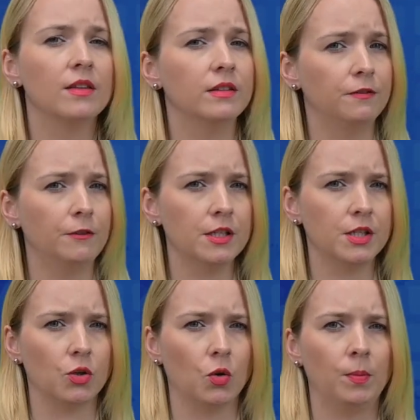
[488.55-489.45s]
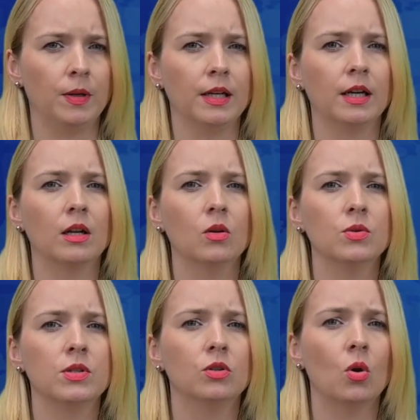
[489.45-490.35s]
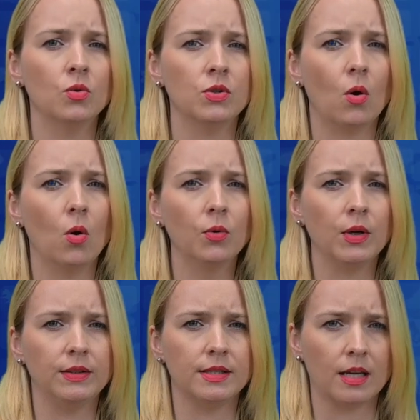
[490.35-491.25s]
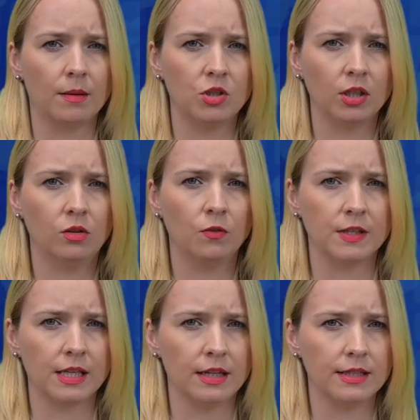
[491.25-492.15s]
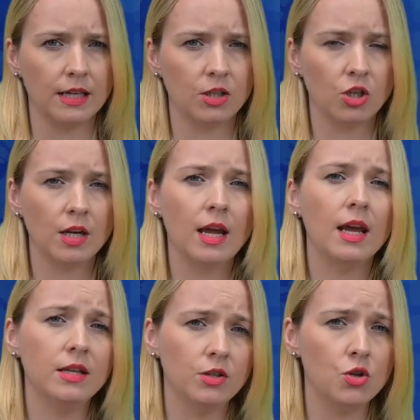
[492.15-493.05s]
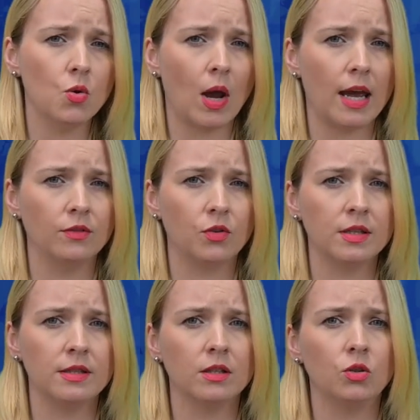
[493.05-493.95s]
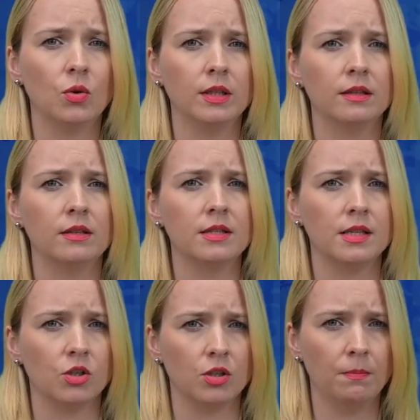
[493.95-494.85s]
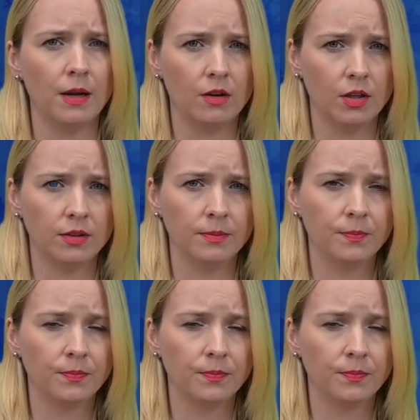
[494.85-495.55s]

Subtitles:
The first group includes those already subject to fiscalization and new entrants during the transition period.